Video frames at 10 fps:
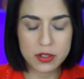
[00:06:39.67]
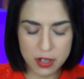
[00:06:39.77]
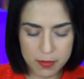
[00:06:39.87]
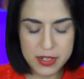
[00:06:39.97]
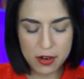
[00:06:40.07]

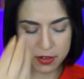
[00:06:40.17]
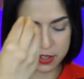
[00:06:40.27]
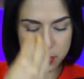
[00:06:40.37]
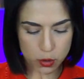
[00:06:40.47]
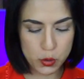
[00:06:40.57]
come down to
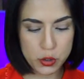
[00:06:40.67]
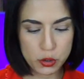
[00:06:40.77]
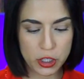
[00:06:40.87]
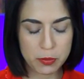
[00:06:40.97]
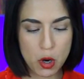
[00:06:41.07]
this soul
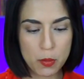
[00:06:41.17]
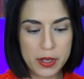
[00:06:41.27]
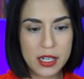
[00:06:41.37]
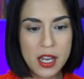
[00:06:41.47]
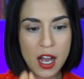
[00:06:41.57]
searching
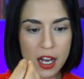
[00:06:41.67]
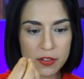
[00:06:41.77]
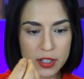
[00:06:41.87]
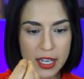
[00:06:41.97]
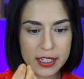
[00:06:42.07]
moment of
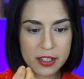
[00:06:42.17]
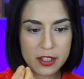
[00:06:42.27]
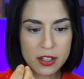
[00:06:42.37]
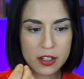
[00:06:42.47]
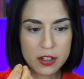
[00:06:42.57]
like
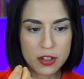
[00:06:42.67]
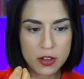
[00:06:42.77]
mm-hmm.